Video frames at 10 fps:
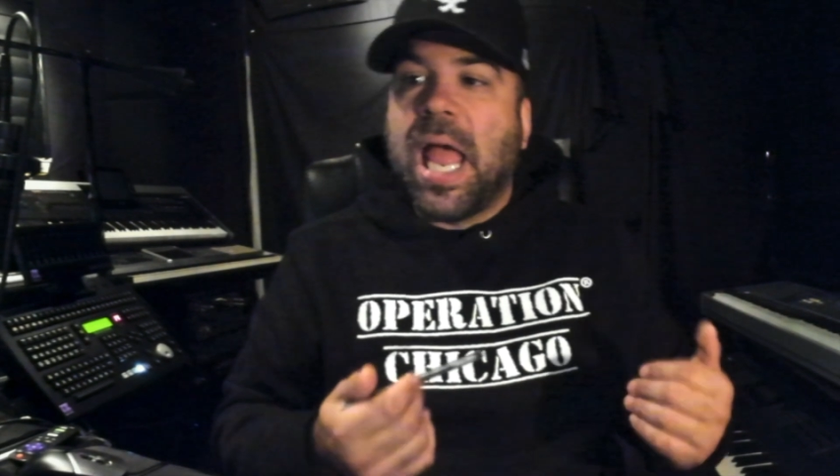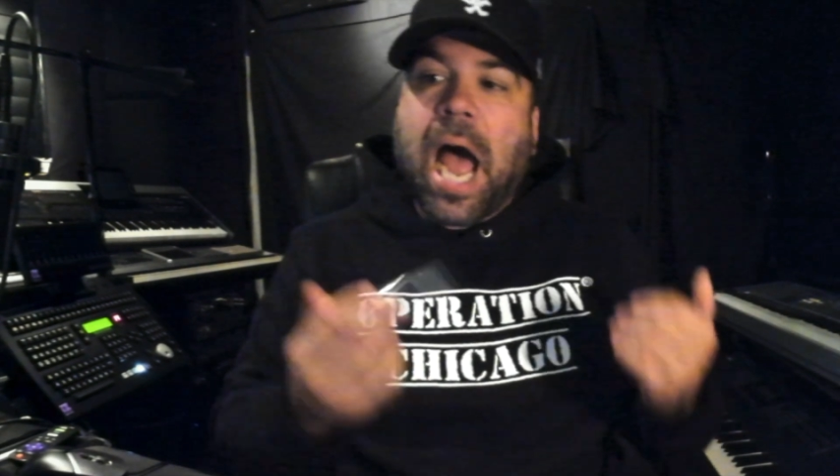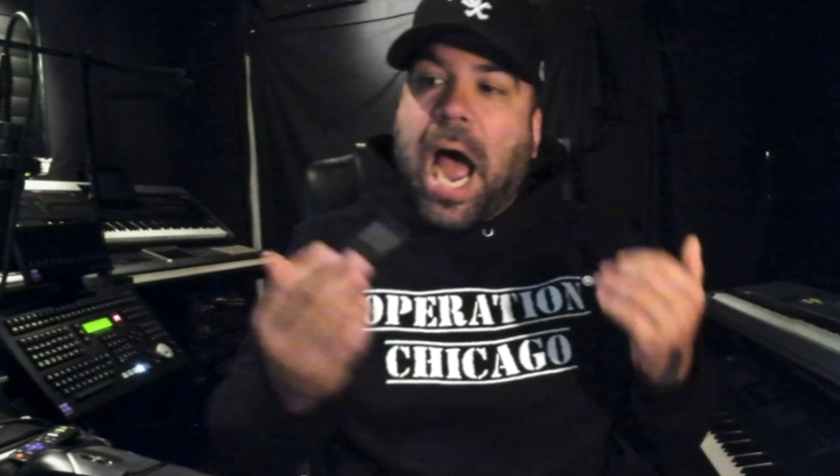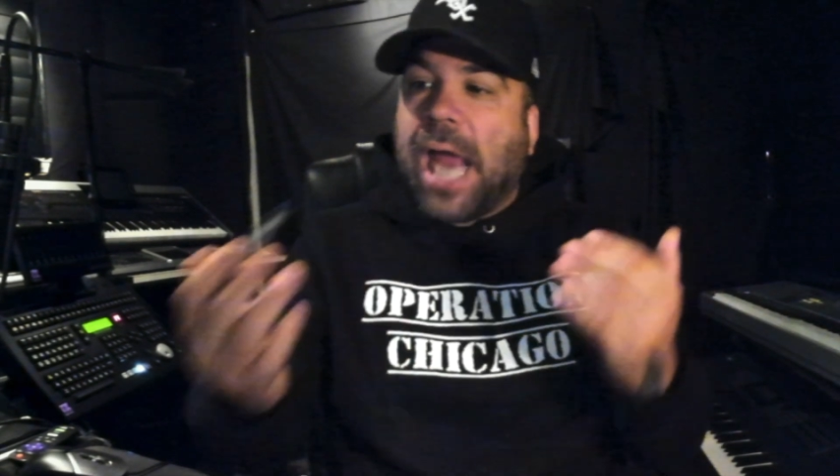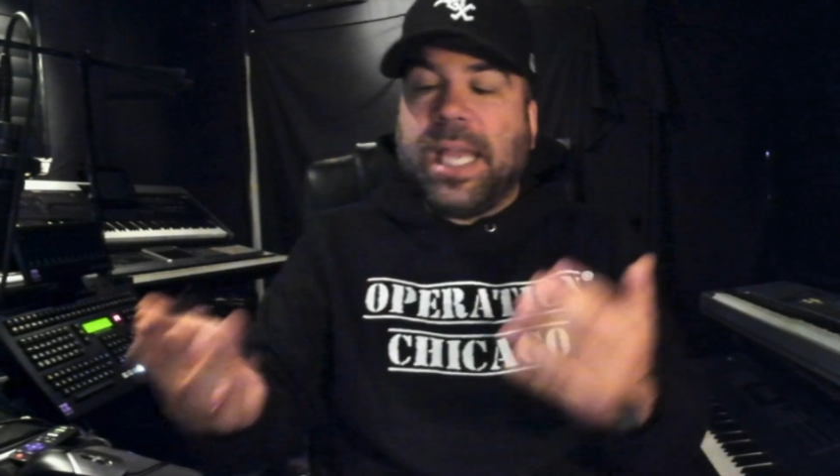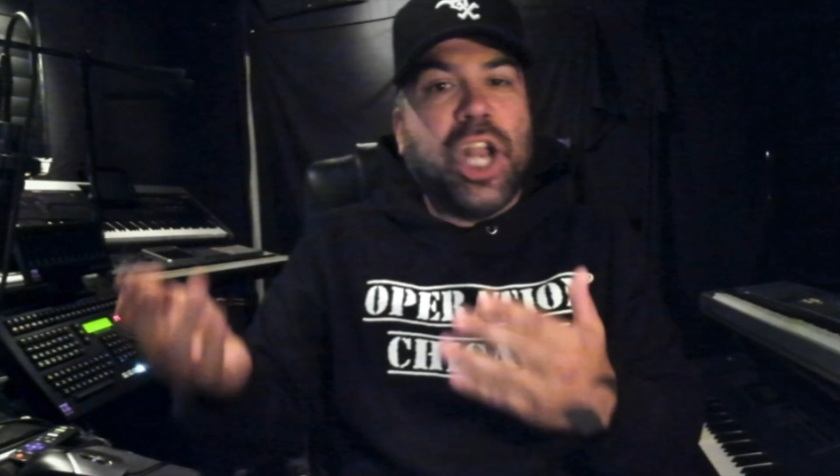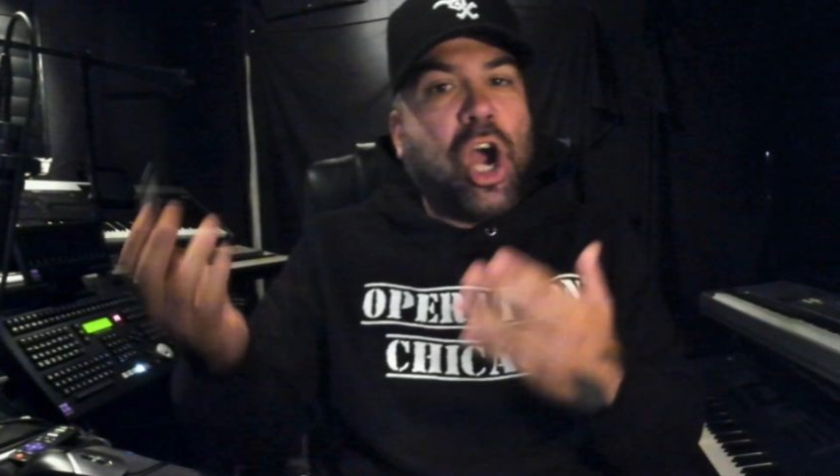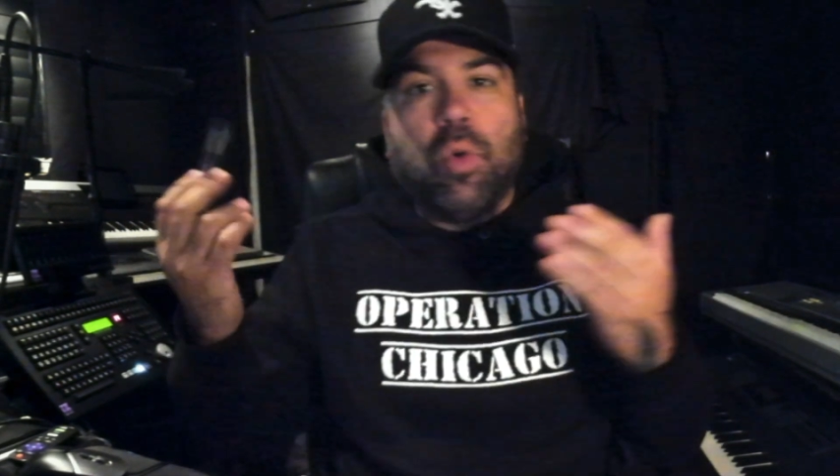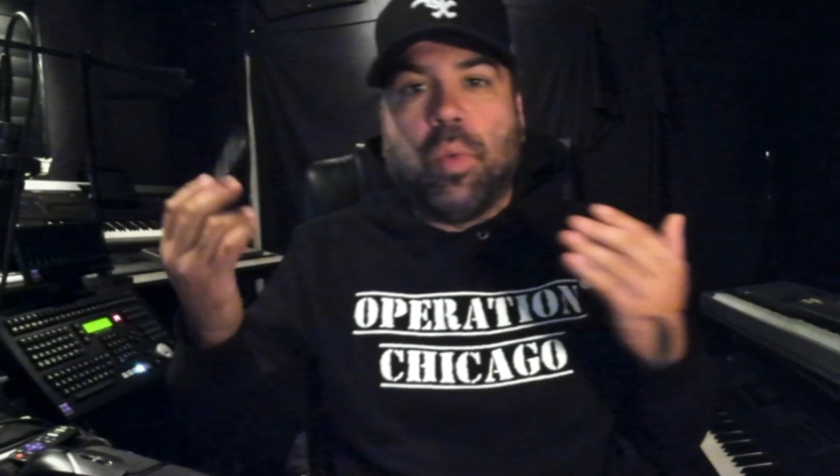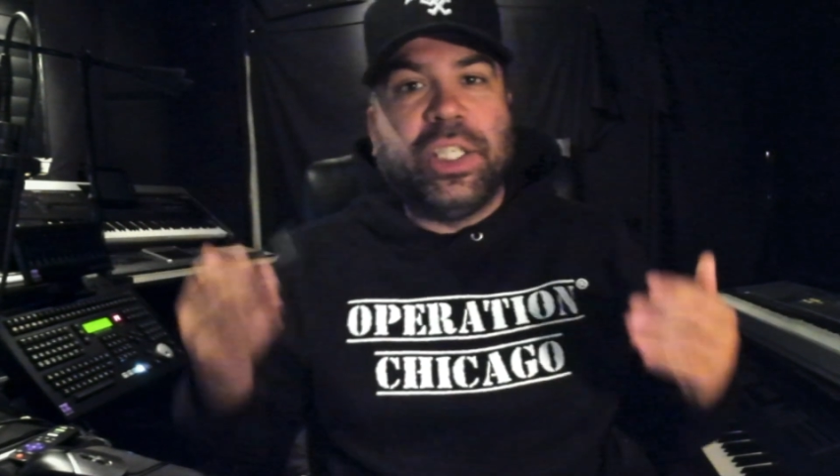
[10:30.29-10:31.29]
I know
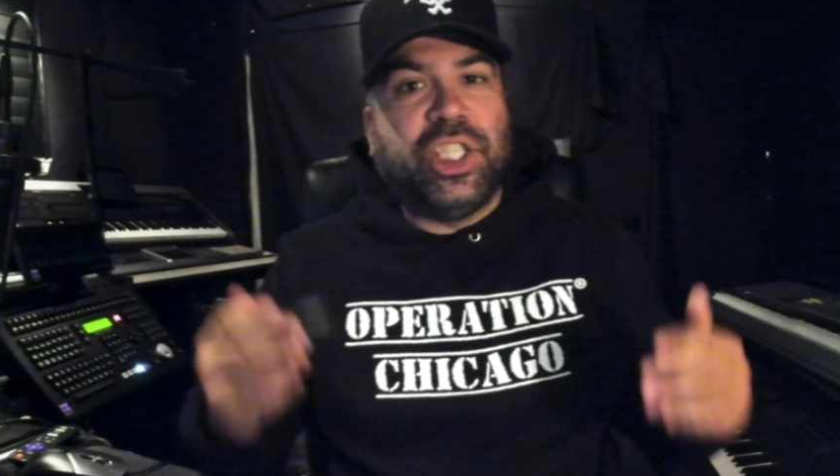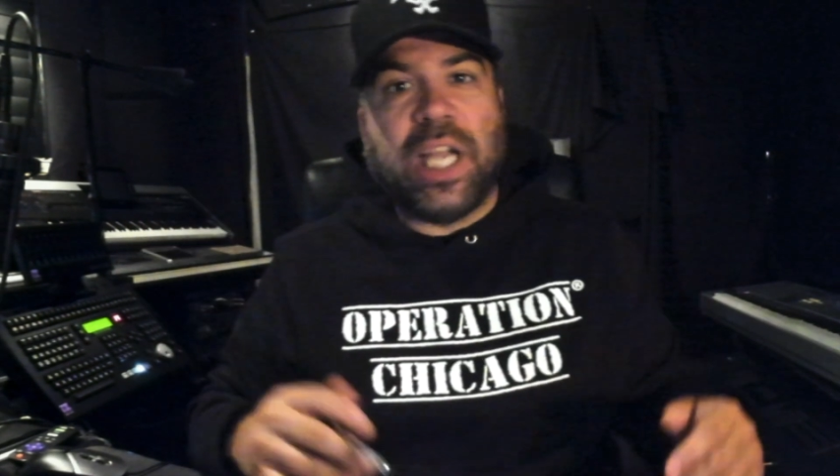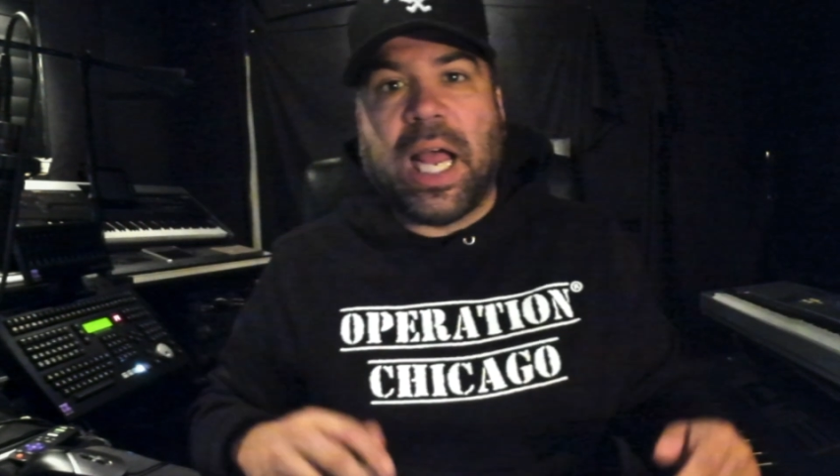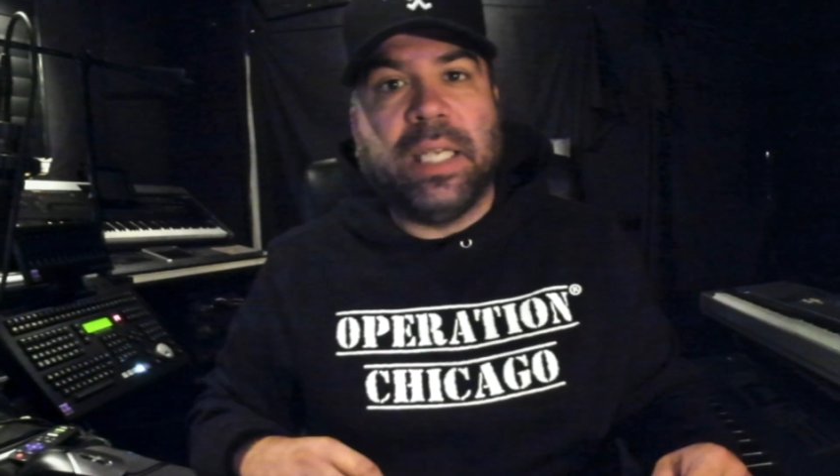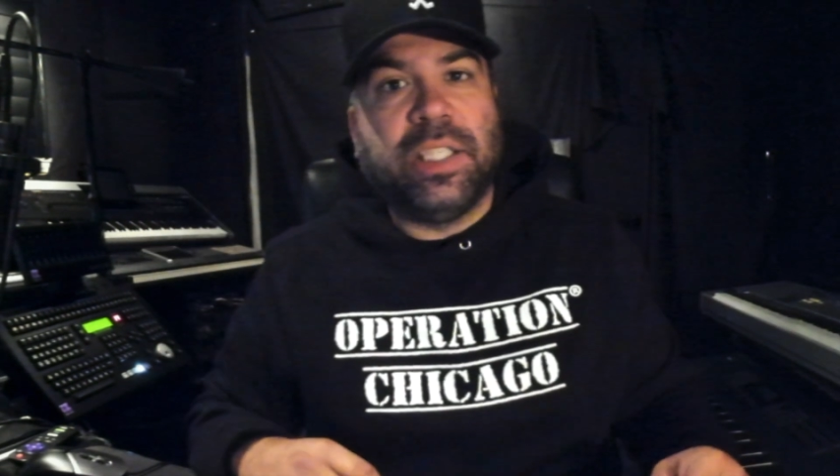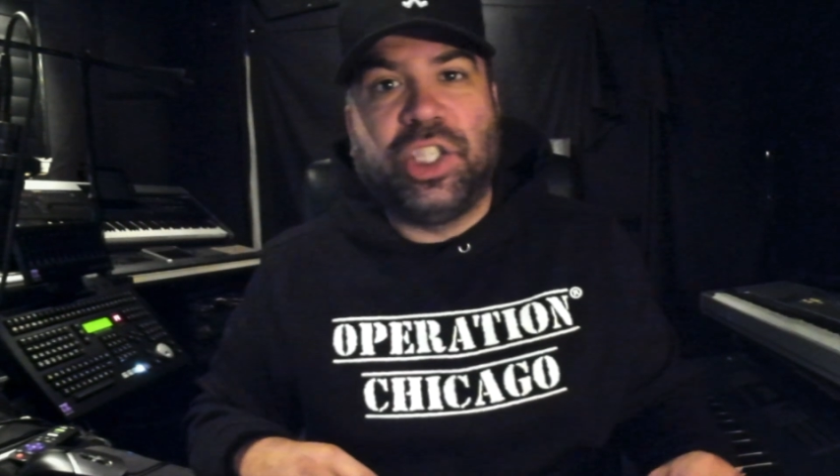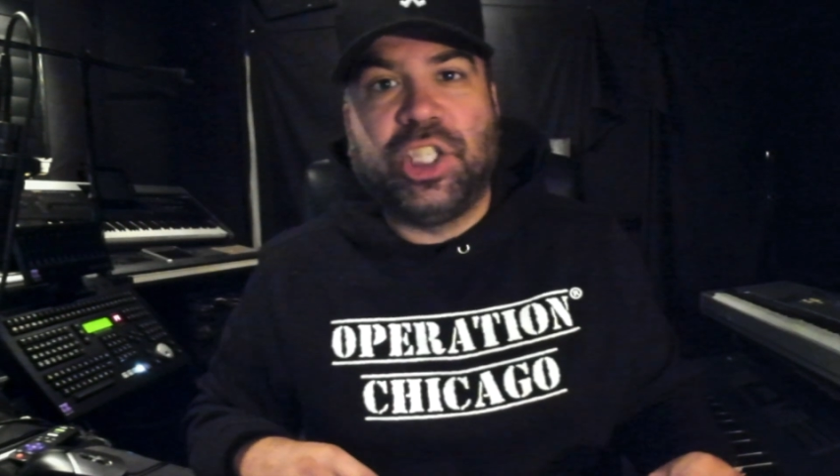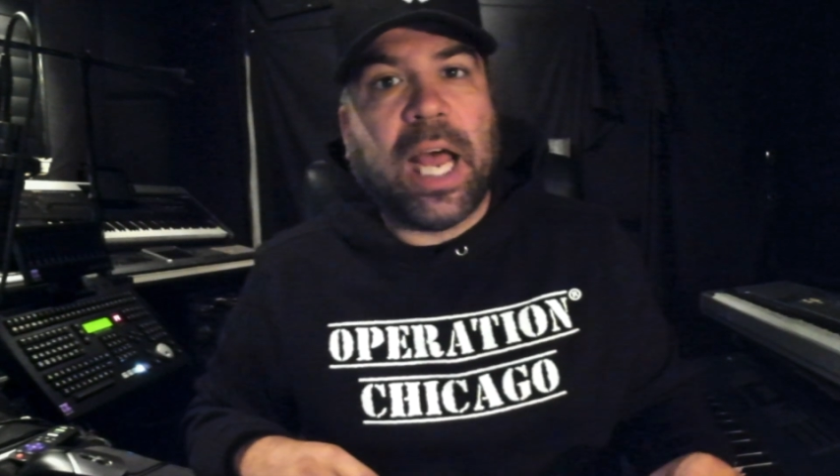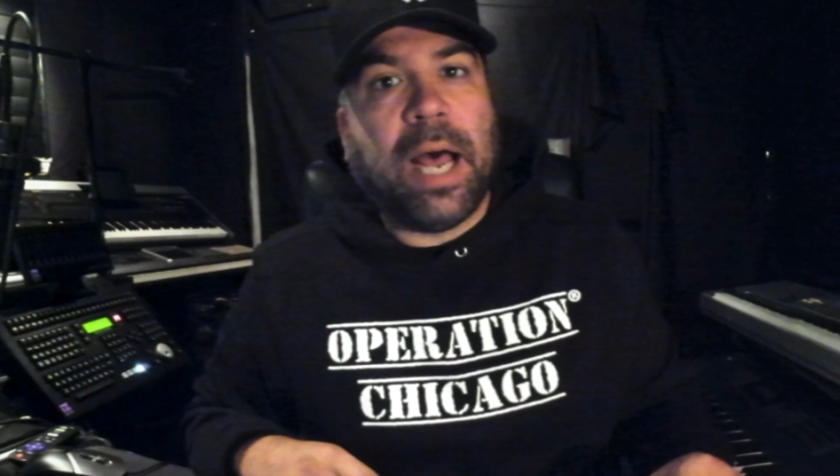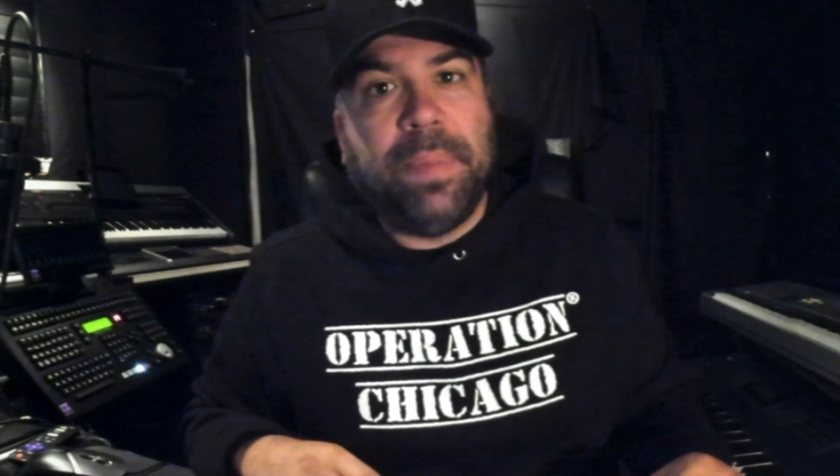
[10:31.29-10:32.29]
what John's
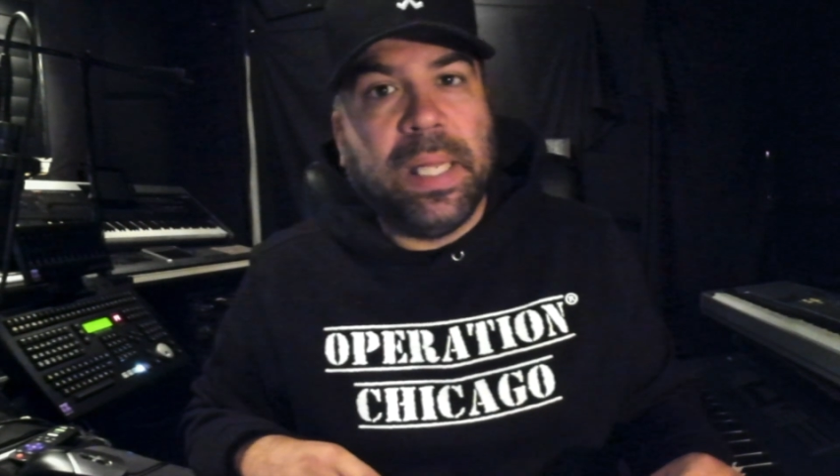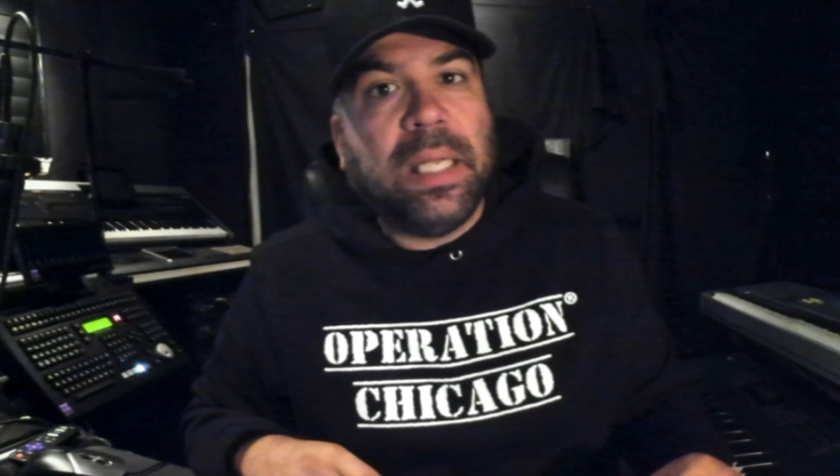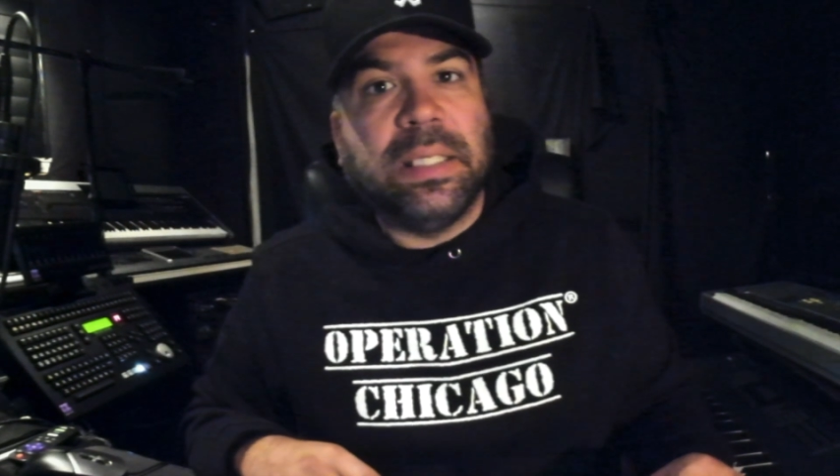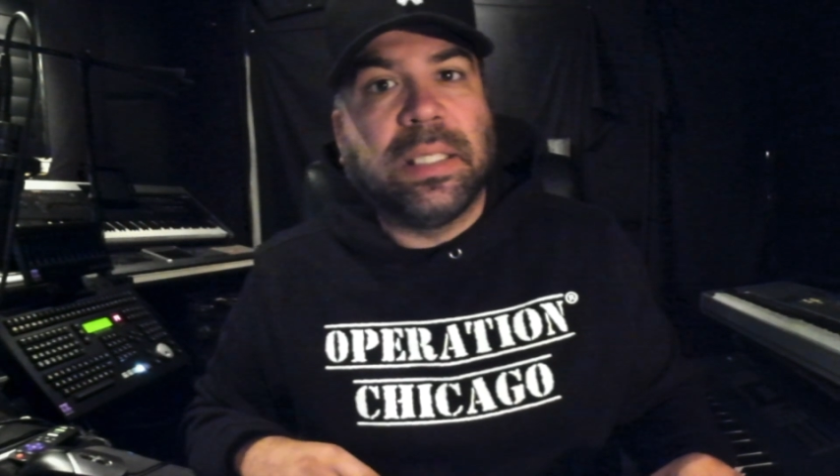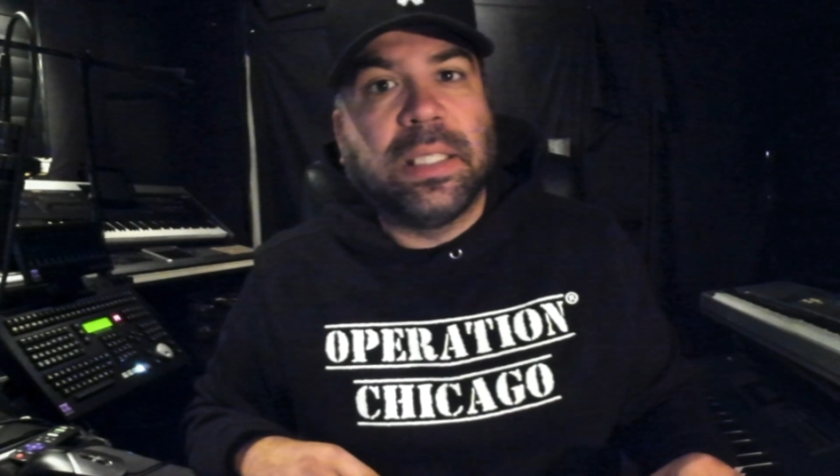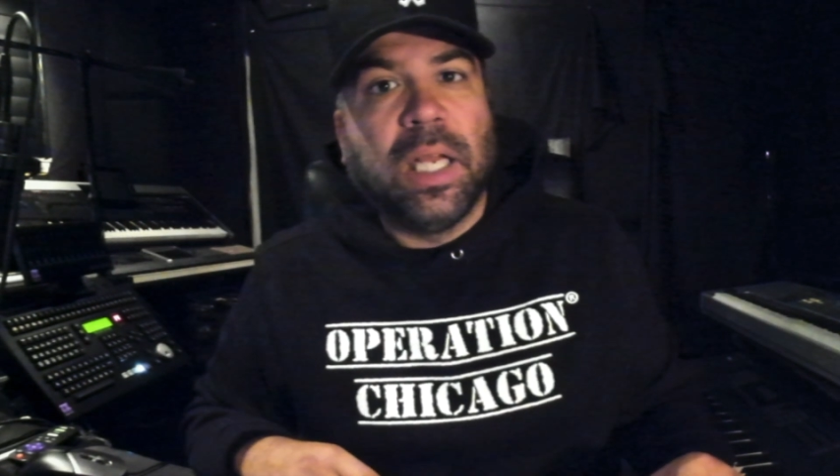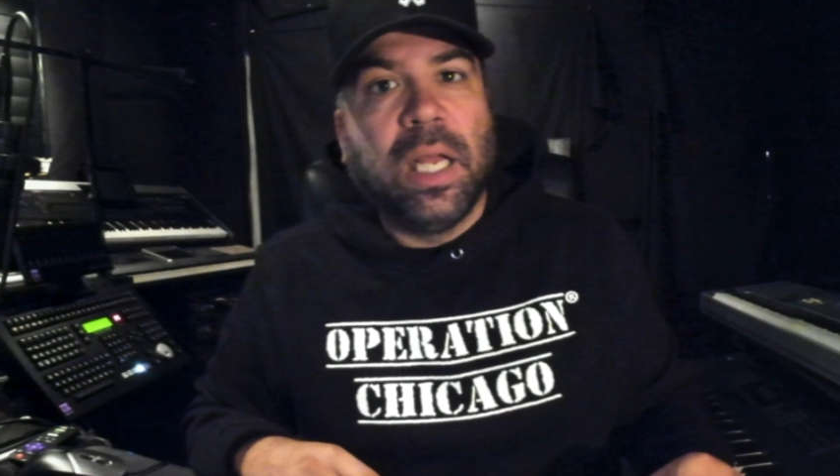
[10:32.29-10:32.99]
job is.